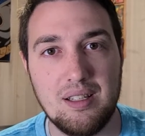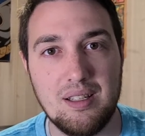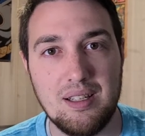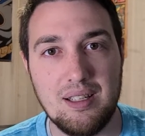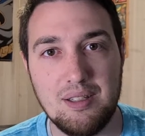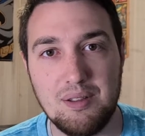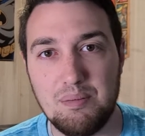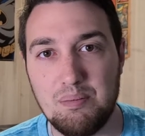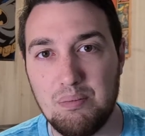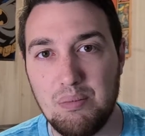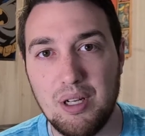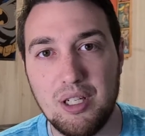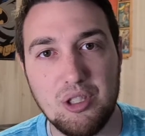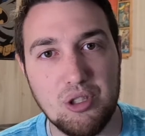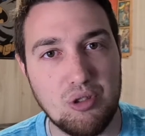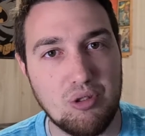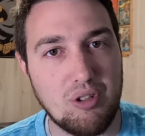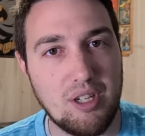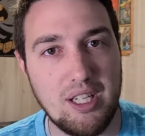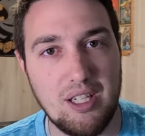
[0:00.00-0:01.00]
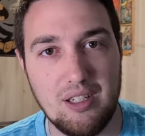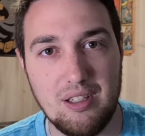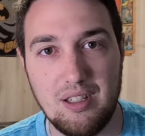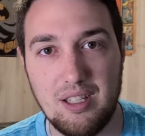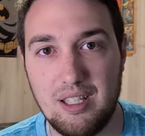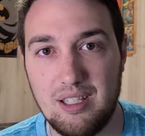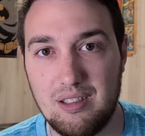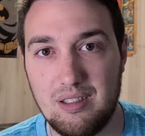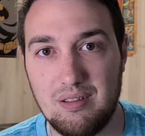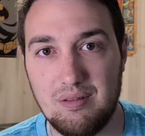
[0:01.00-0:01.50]
is much greater
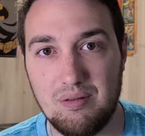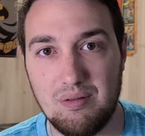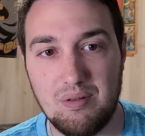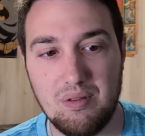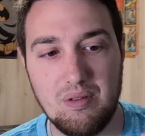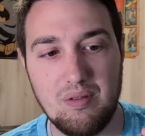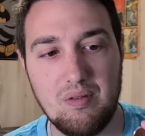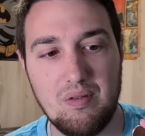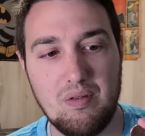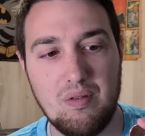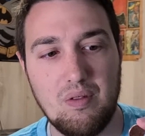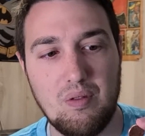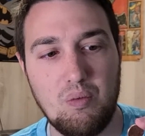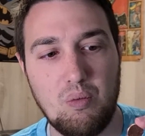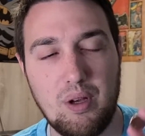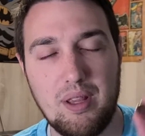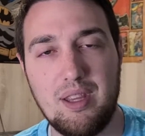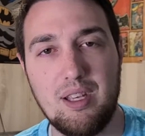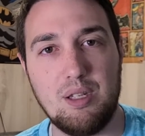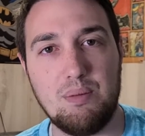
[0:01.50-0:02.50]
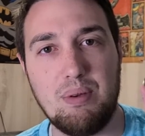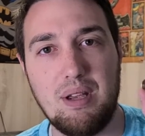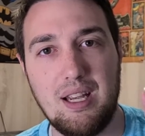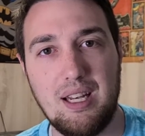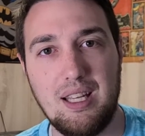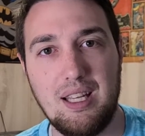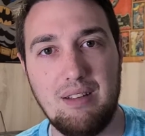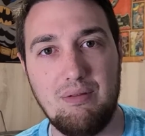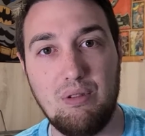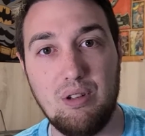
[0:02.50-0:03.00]
than what this
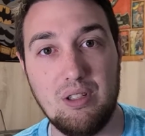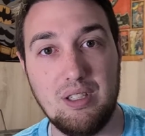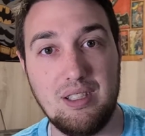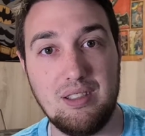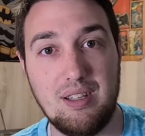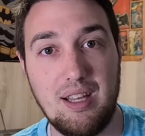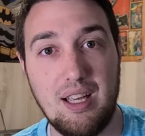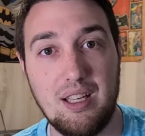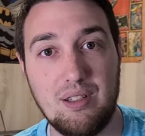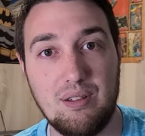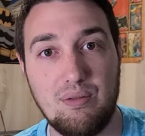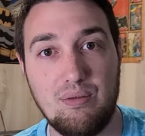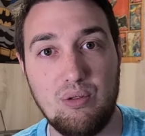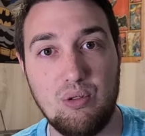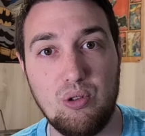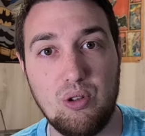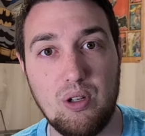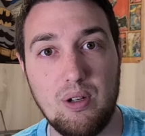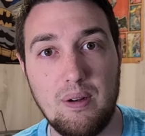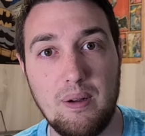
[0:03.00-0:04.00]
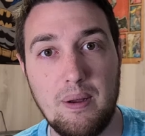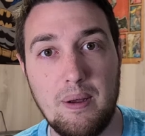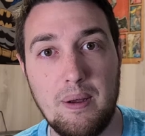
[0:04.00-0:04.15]
penny really stands for.